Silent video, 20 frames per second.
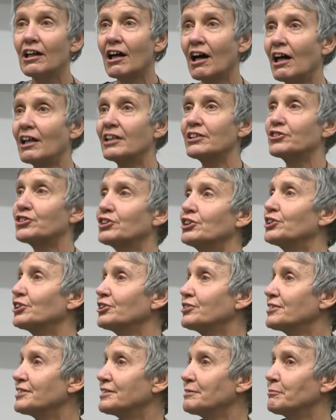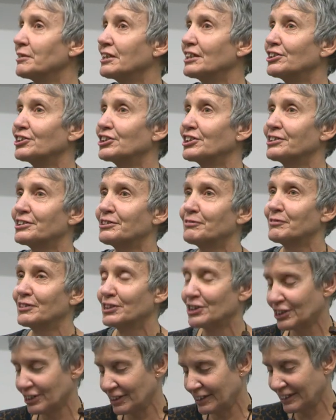I'll introduce them each
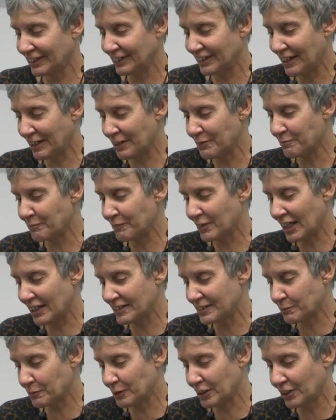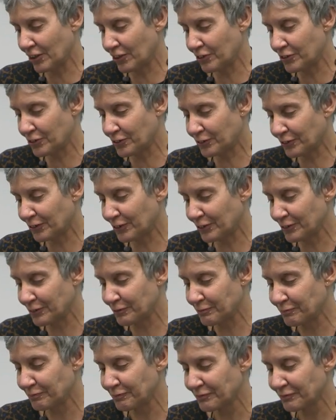individually as we go through.